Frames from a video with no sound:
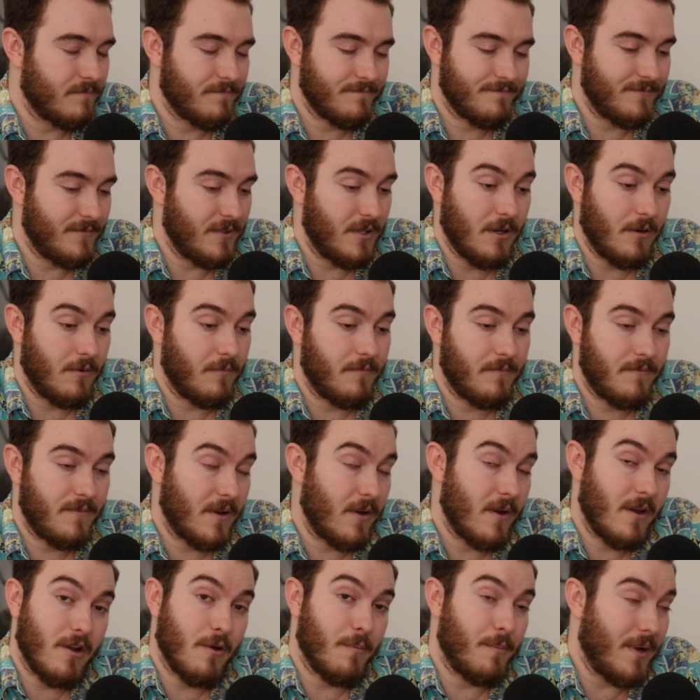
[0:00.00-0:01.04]
you know, figure
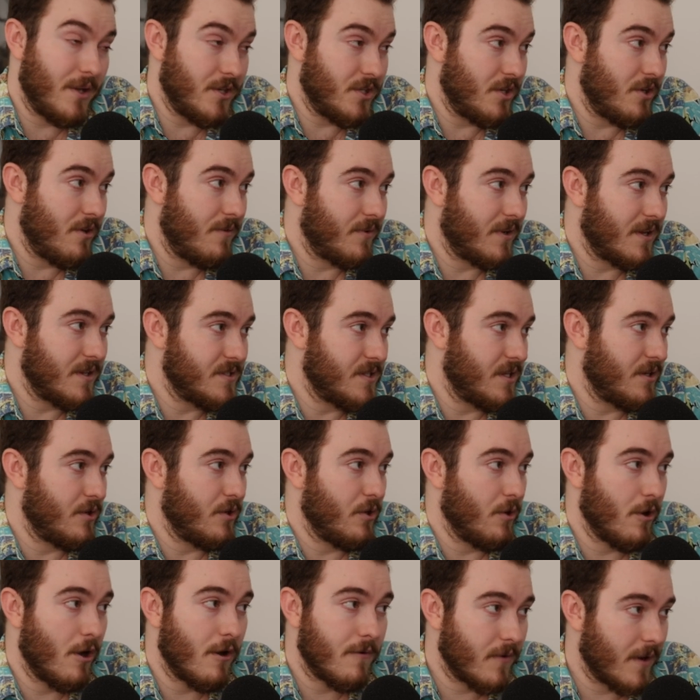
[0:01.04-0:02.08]
out your budget. You have to consider
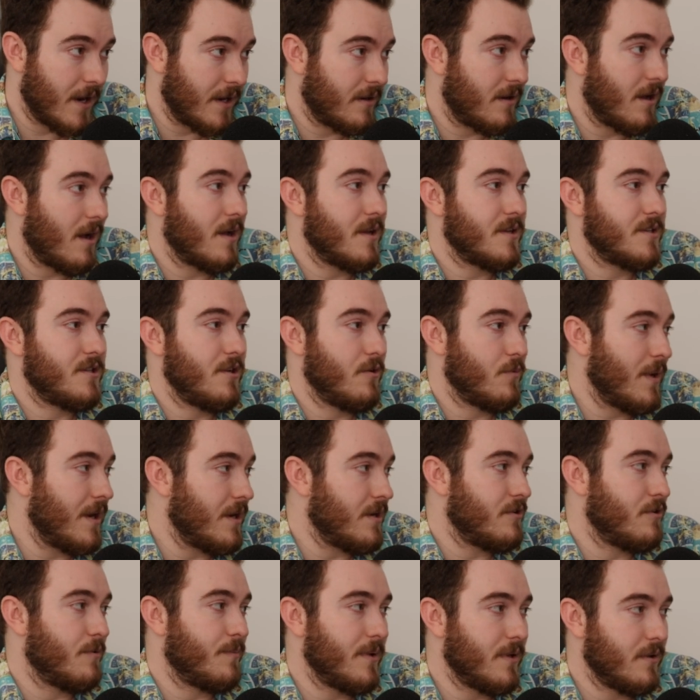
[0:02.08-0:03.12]
your overhead costs, your rent,
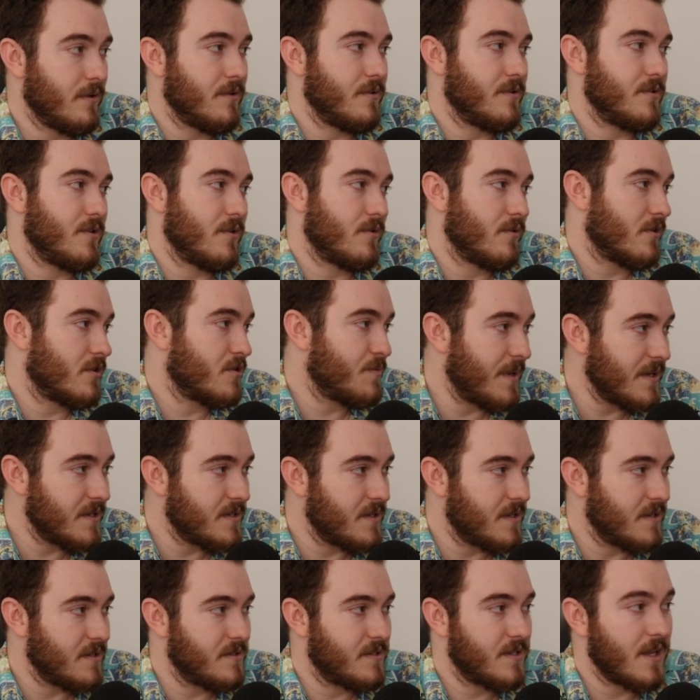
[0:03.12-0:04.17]
your bills, your other
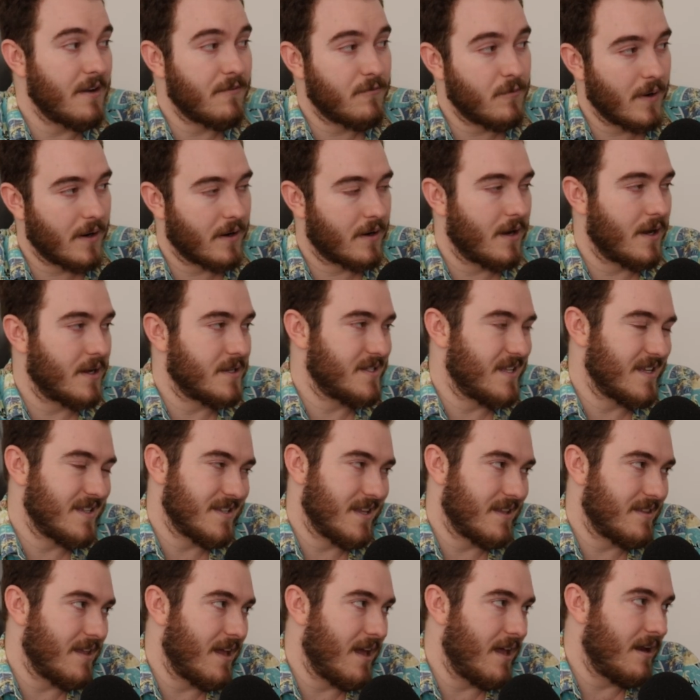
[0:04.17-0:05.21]
expenses, software costs, things
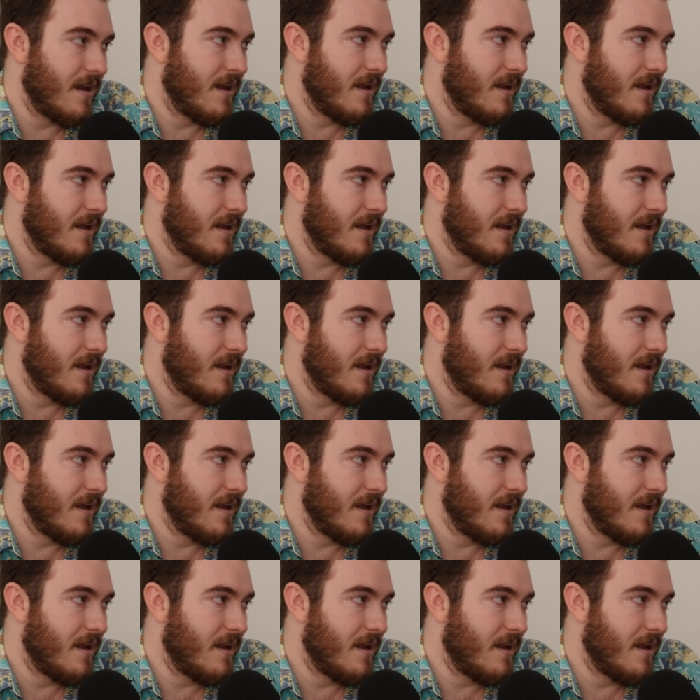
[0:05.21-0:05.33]
like that.